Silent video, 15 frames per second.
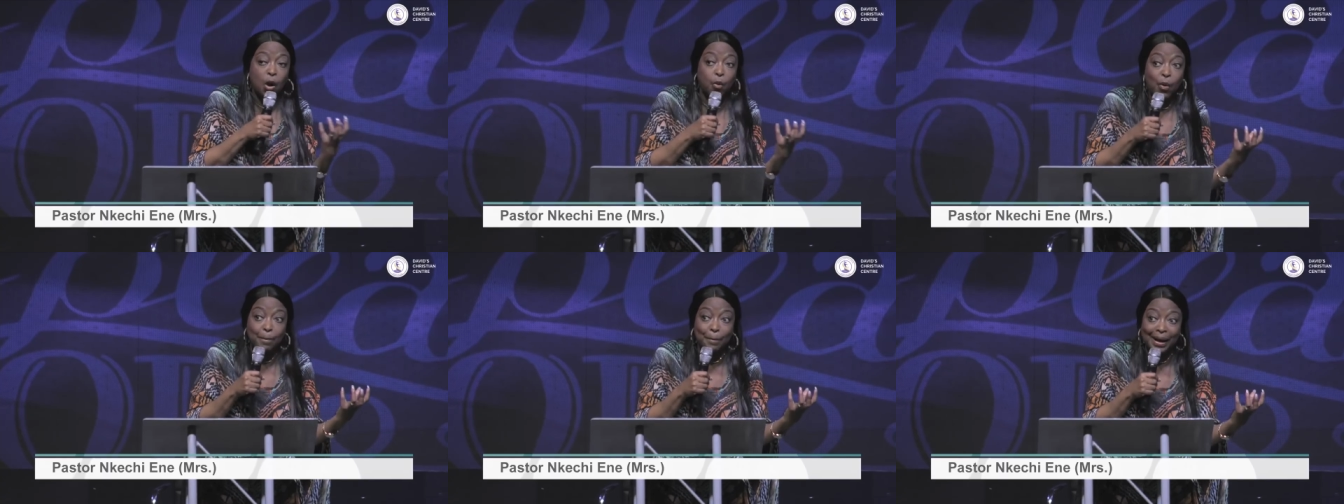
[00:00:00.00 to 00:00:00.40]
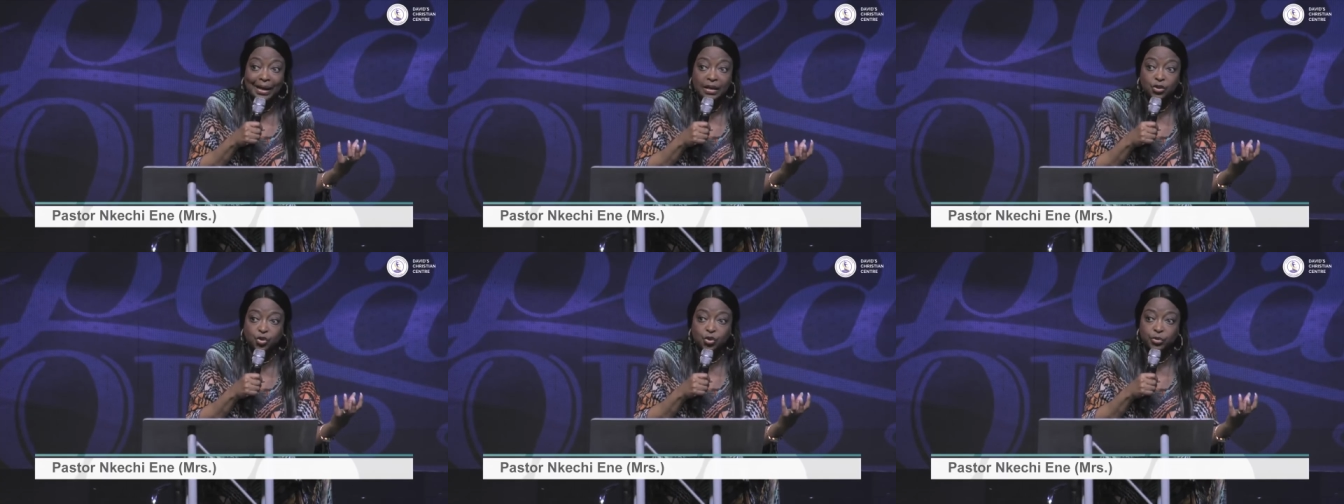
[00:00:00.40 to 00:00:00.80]
And we're
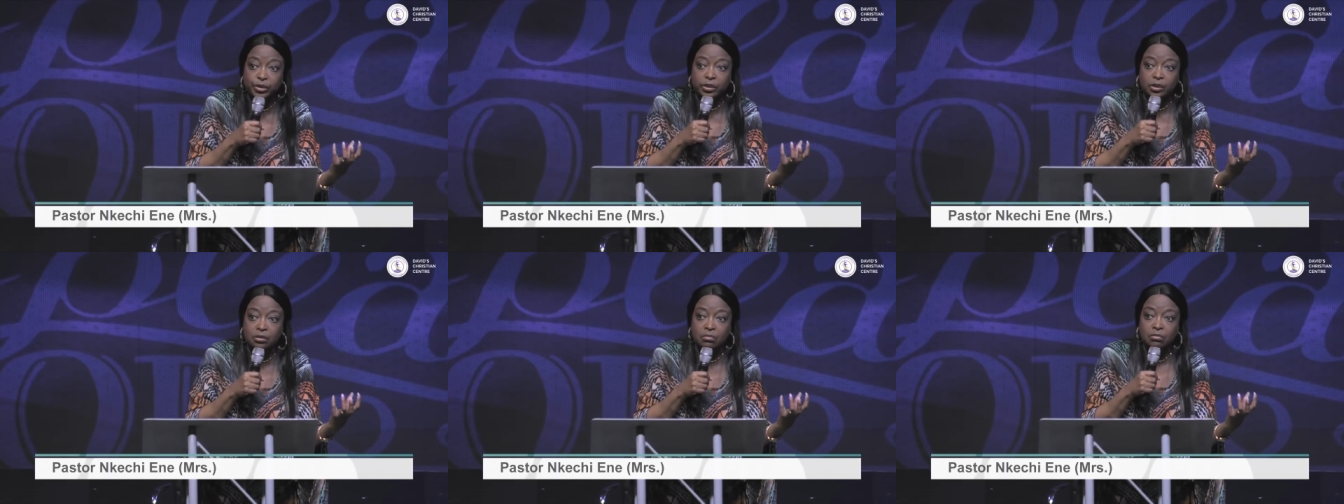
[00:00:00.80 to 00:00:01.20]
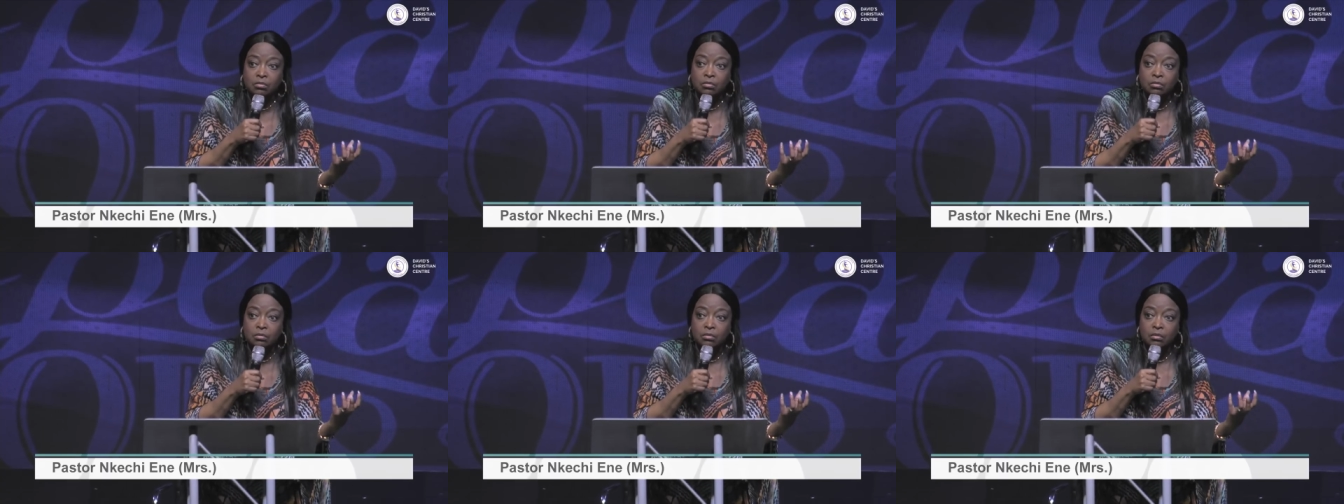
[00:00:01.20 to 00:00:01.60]
blind to it
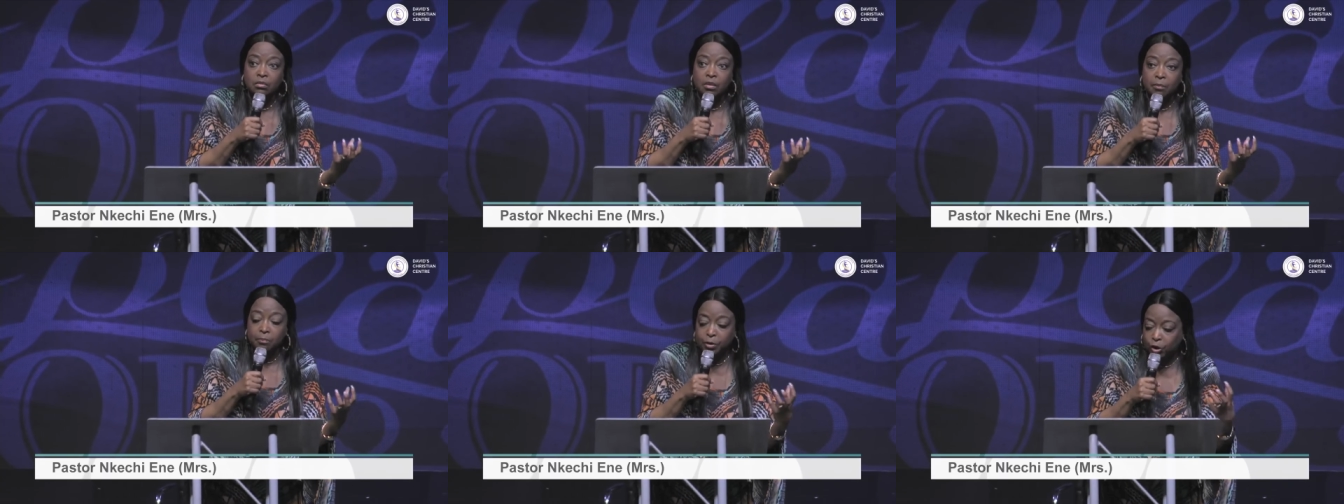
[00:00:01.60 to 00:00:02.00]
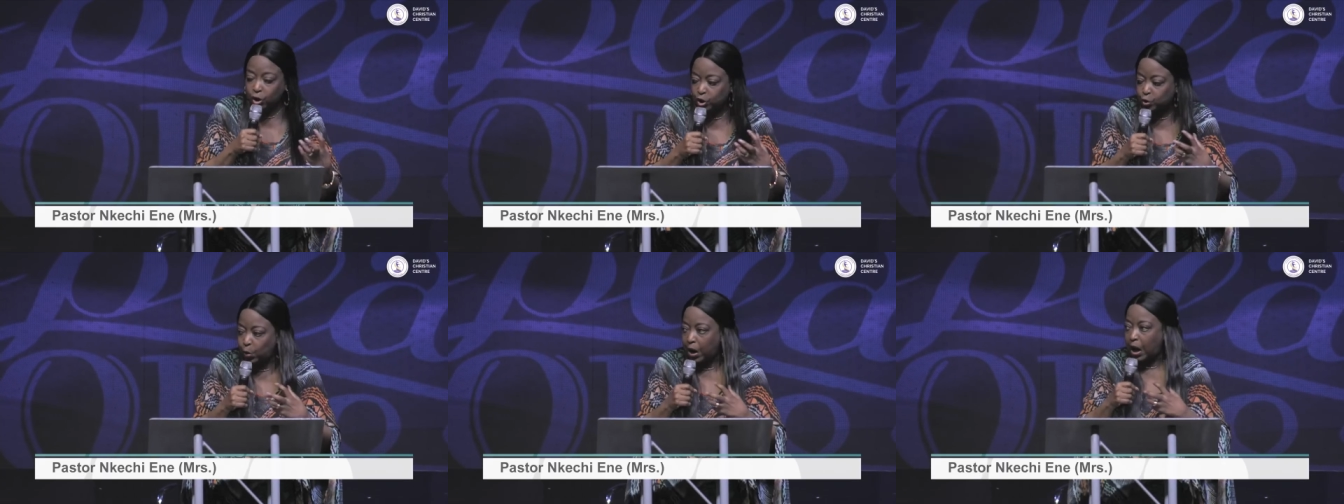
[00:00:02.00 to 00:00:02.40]

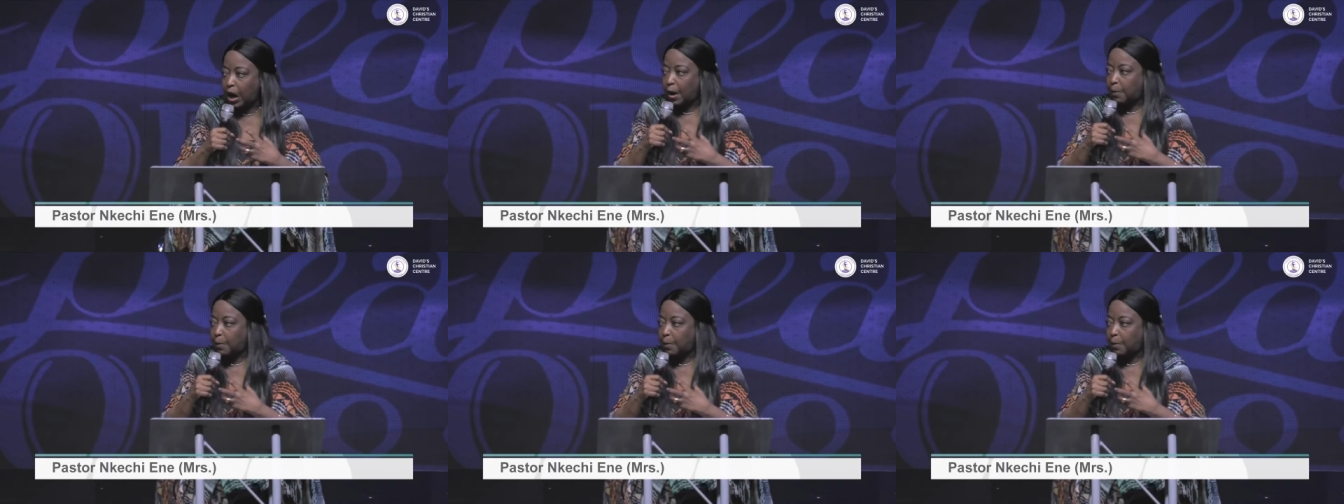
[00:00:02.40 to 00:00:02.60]
because we're